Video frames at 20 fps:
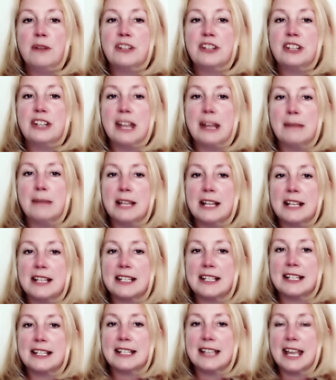enable us
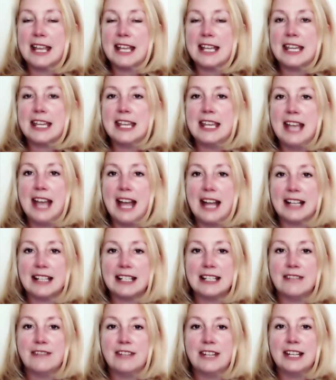to take key
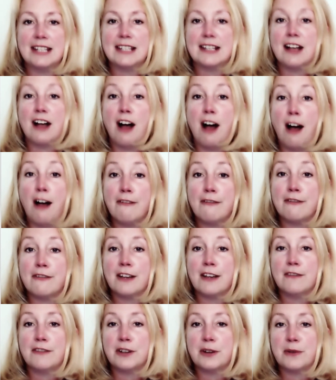activities off
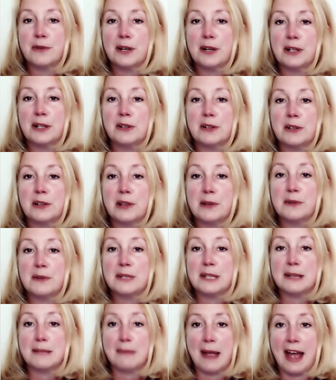of the critical
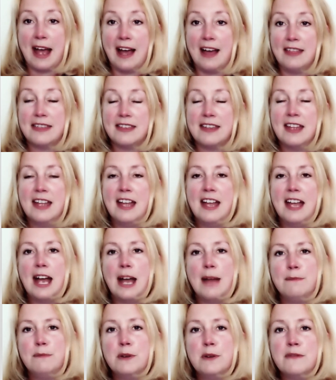closing path
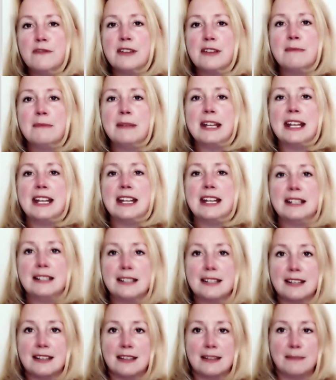and move them
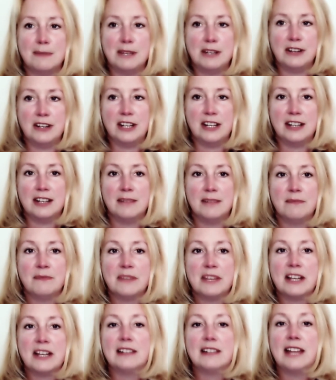into the period,
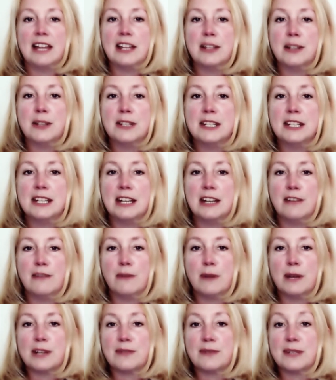like goods and
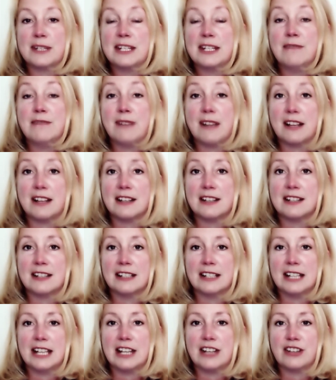invoice receipt
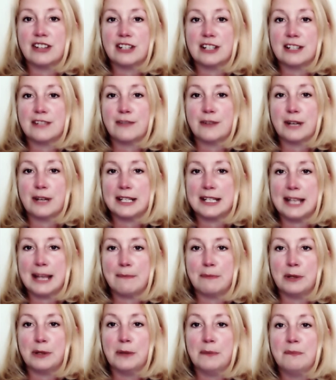reconciliations, for
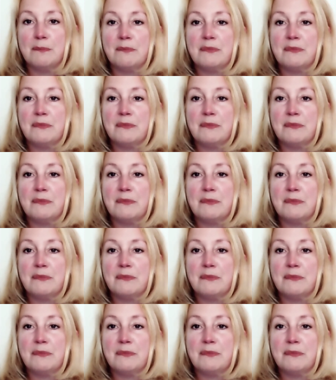example.